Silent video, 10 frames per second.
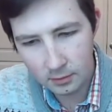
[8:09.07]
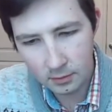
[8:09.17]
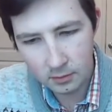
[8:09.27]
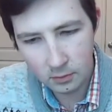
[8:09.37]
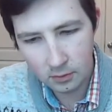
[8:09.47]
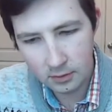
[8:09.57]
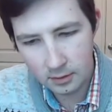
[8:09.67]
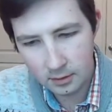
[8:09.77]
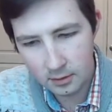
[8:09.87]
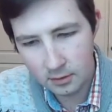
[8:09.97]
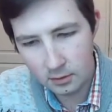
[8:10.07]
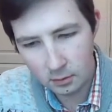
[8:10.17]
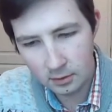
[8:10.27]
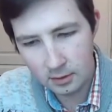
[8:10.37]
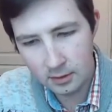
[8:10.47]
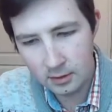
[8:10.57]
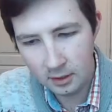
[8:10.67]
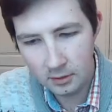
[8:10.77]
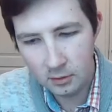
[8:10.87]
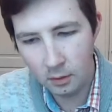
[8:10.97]

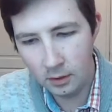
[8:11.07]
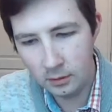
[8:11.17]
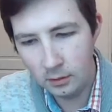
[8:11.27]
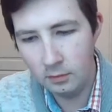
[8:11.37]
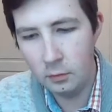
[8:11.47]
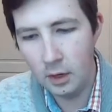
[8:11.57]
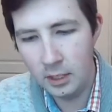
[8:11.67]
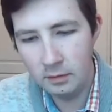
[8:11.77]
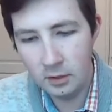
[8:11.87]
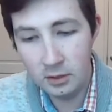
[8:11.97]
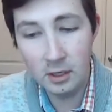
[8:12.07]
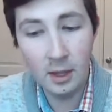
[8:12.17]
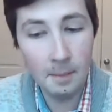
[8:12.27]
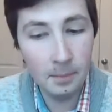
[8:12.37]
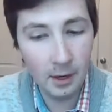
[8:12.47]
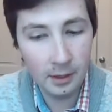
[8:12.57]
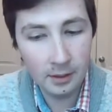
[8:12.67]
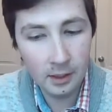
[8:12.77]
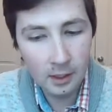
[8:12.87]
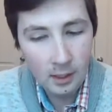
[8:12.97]
Sin's Chronicle of the Rise of the Sith
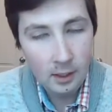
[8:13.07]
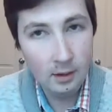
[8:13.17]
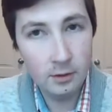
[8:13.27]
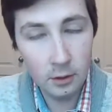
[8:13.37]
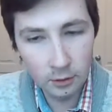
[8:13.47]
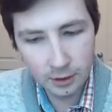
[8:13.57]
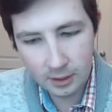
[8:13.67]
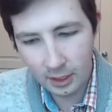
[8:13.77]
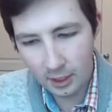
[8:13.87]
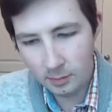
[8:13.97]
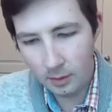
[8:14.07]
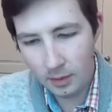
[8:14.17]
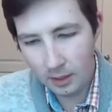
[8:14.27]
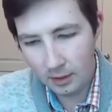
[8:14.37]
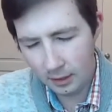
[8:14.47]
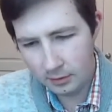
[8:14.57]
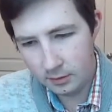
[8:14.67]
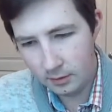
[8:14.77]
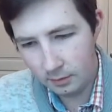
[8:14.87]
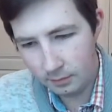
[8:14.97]
Empire, the oldest text by many
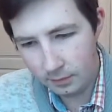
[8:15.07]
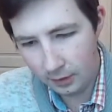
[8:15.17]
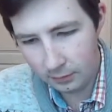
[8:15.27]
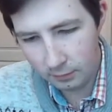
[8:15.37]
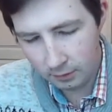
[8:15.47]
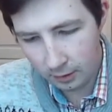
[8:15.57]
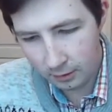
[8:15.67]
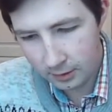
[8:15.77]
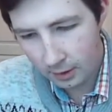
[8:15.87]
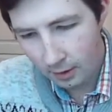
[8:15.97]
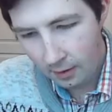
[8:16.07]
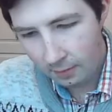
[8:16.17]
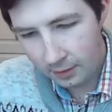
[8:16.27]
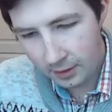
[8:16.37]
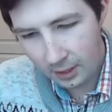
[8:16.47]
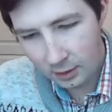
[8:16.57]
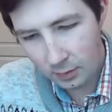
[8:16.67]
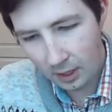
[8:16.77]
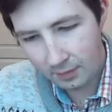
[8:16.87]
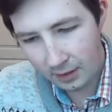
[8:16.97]
thousands of years. Then next
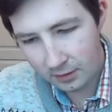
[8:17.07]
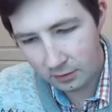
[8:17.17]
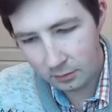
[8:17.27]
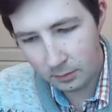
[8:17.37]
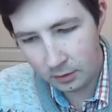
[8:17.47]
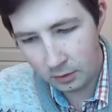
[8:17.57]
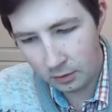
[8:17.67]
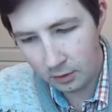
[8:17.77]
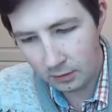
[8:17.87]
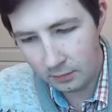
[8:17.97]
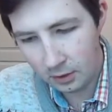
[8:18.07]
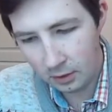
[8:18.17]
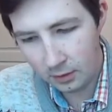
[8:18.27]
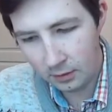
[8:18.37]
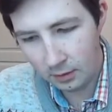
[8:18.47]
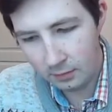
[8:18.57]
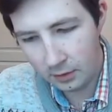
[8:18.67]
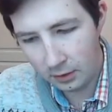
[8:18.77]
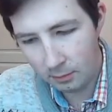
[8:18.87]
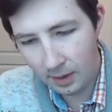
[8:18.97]
we have excerpts from the Journal of
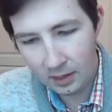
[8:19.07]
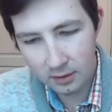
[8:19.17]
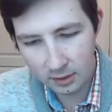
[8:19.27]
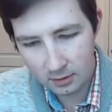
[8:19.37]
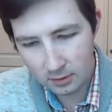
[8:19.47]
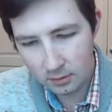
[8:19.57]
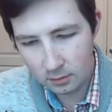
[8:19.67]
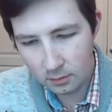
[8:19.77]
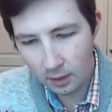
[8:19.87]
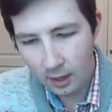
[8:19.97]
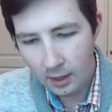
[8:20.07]
Darth Malgus, who